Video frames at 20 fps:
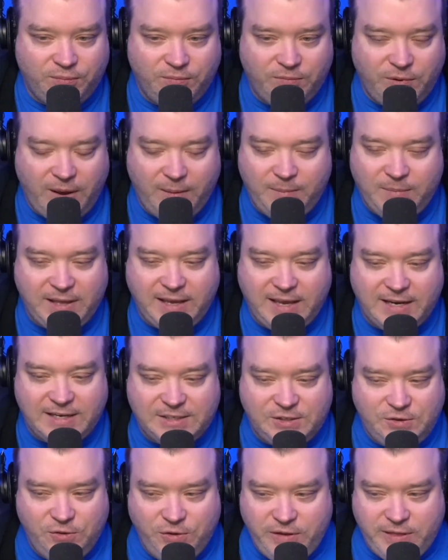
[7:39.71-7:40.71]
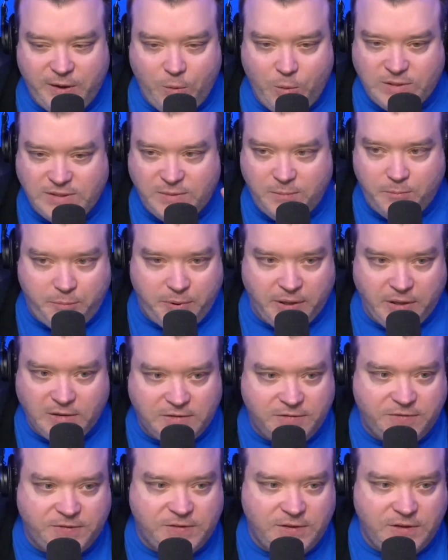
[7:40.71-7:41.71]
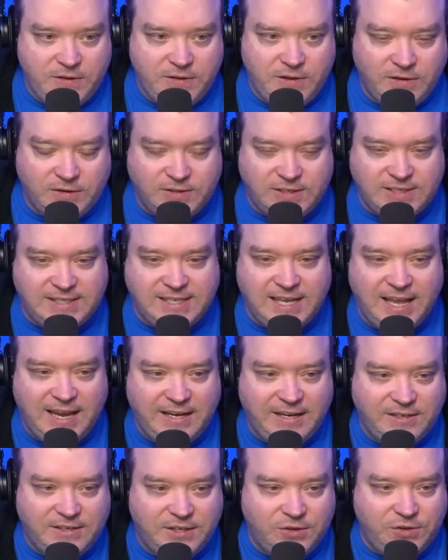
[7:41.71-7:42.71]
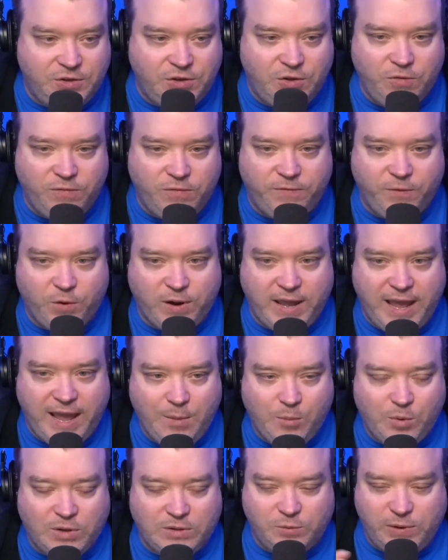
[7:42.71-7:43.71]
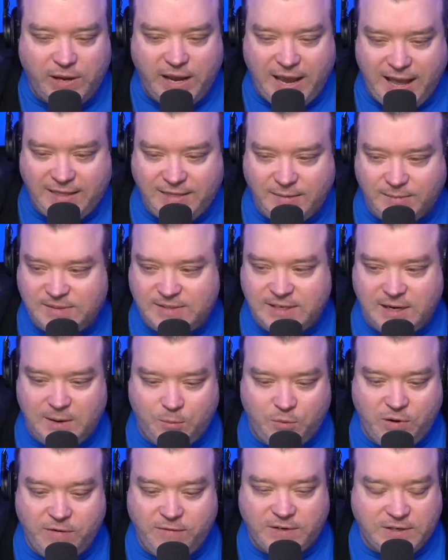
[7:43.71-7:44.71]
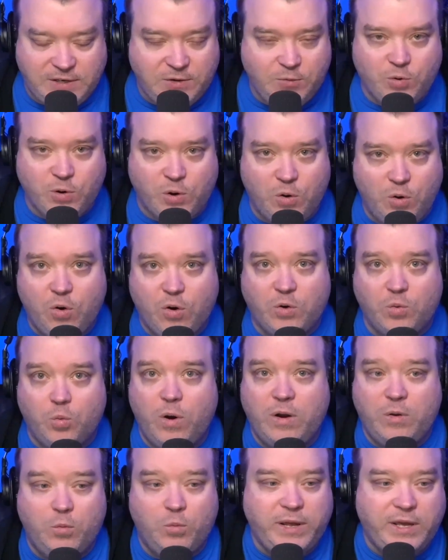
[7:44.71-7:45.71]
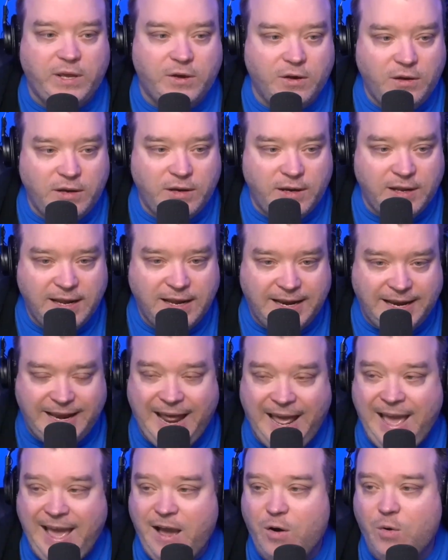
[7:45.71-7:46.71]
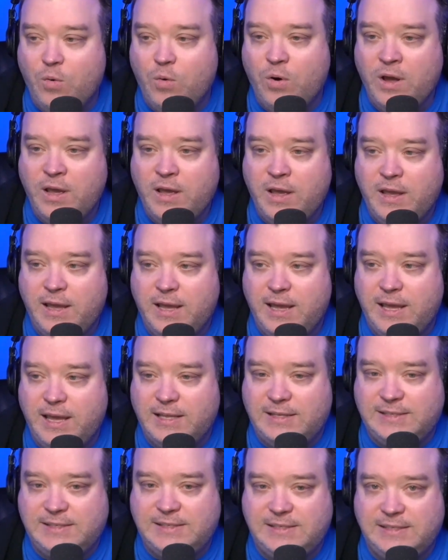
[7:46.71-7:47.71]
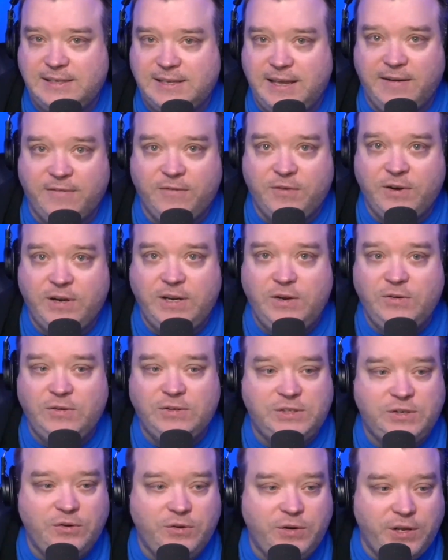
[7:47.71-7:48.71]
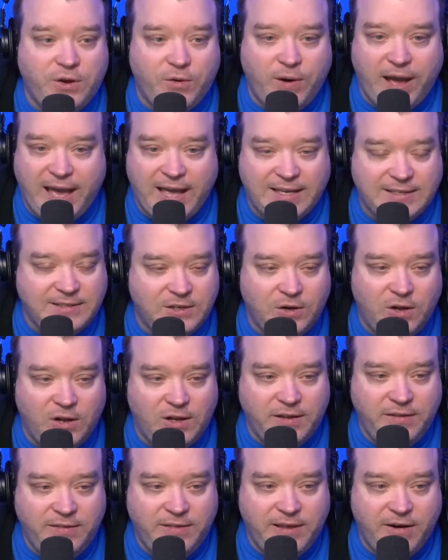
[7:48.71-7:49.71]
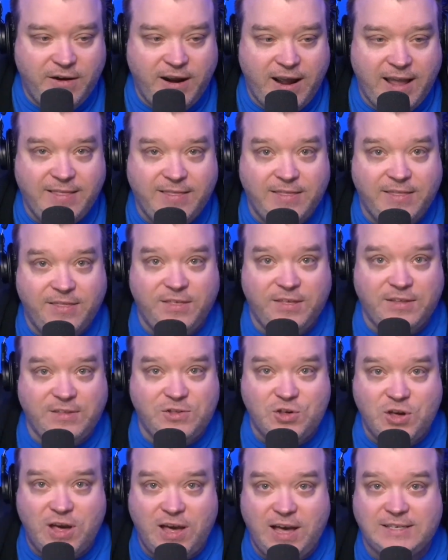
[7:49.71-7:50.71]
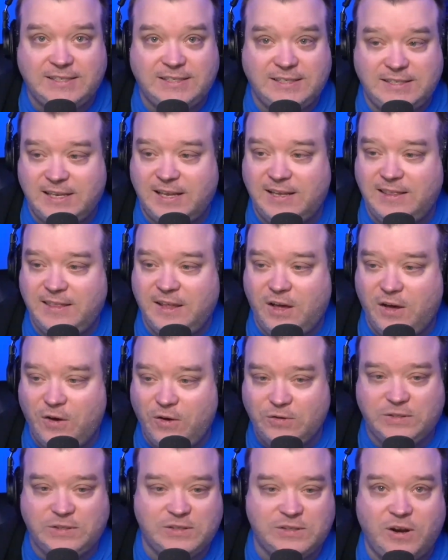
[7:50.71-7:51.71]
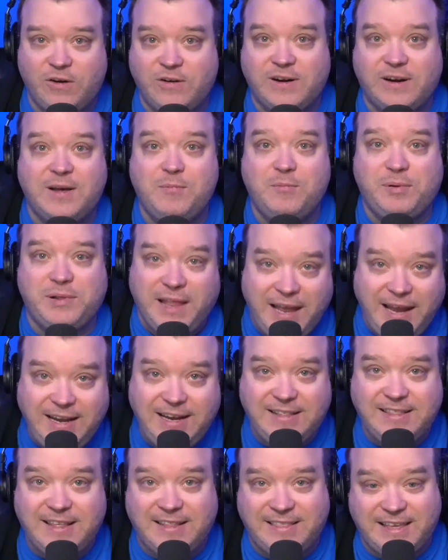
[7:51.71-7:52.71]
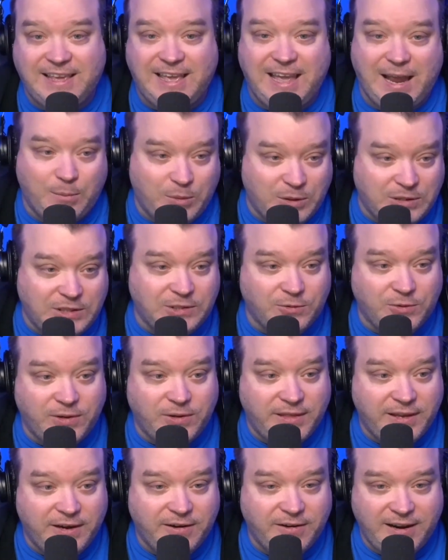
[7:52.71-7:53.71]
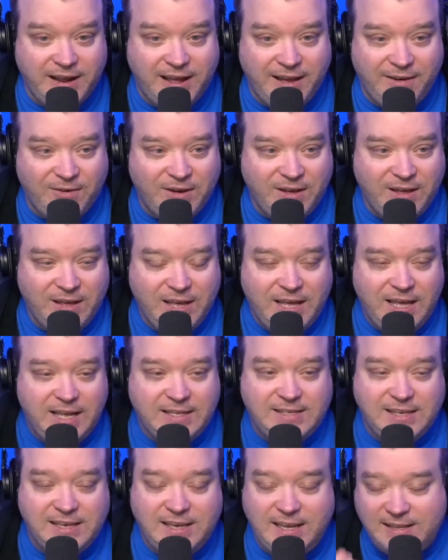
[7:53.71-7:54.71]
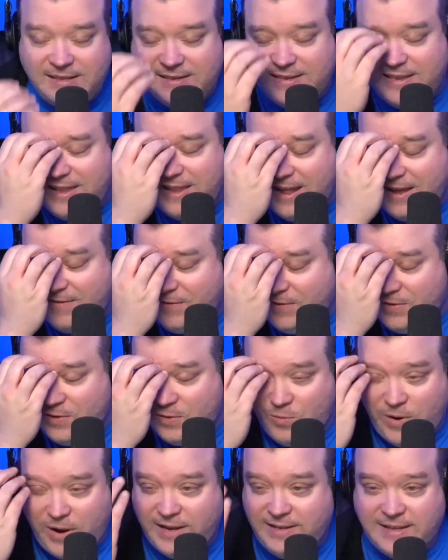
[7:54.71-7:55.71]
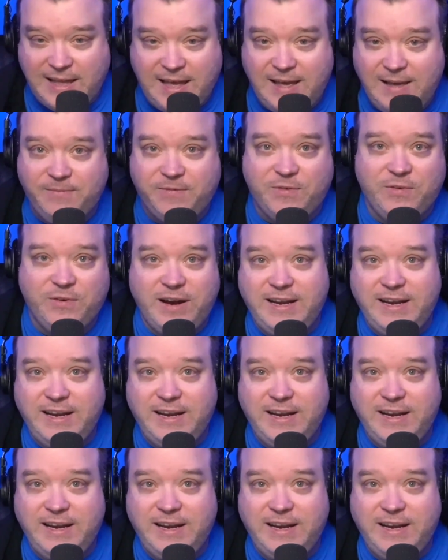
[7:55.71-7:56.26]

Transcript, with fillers: I'm mean, like in a studio that wasn't built or designed to shoot for cameras. We had them set up wherever to record what we could. Now it's every new studio has it all in there and the jocks and the hosts are complaining that the cameras are in there now it's like it's never the right time for